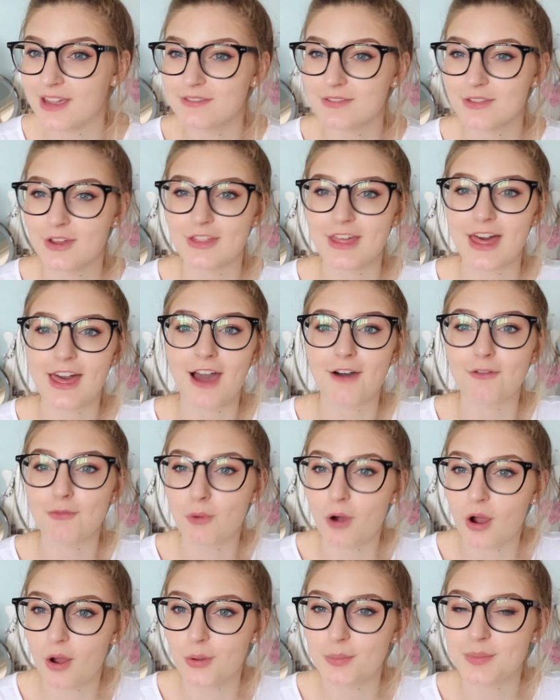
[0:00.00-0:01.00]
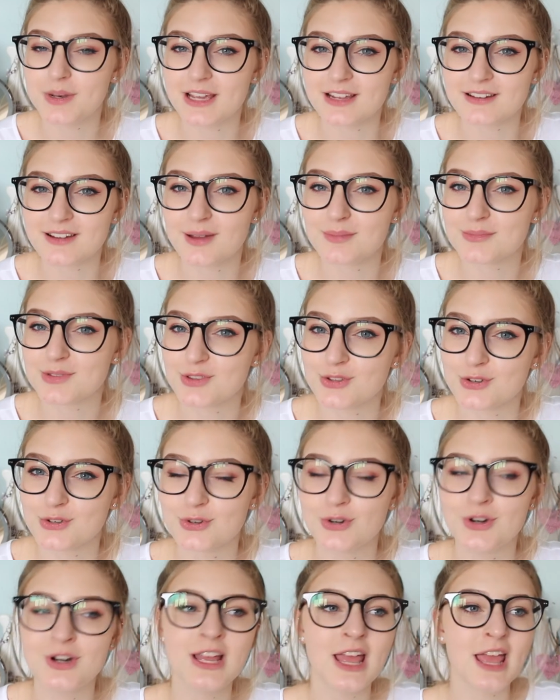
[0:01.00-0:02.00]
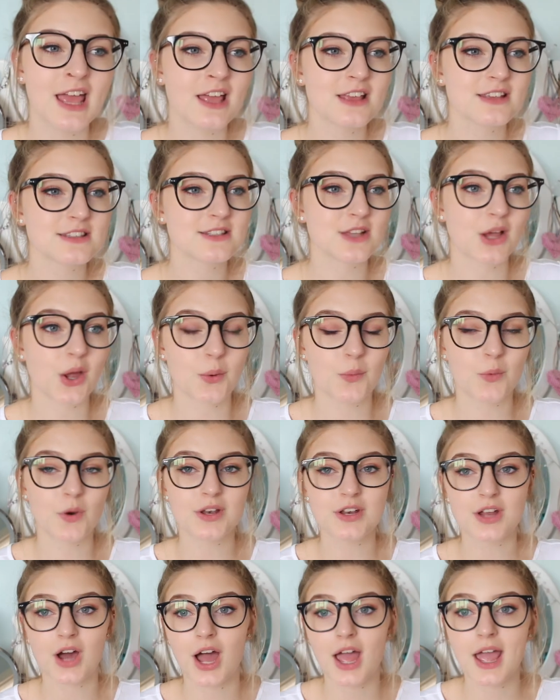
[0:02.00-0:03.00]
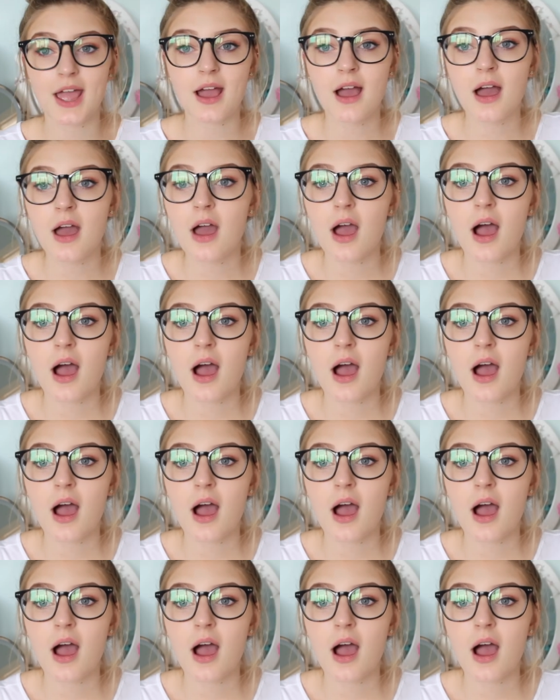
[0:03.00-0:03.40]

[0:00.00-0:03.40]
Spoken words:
even though they have opening times on the door. So one night,